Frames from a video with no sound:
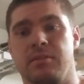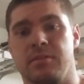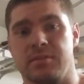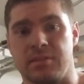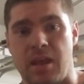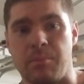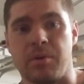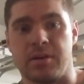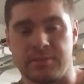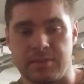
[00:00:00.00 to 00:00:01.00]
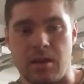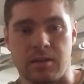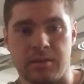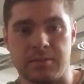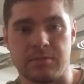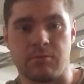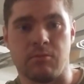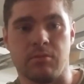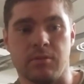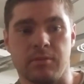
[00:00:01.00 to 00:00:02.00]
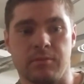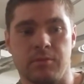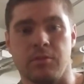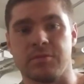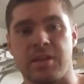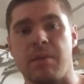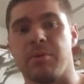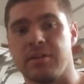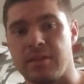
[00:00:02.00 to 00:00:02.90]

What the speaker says: Snap-on sockets, or, Snap-on.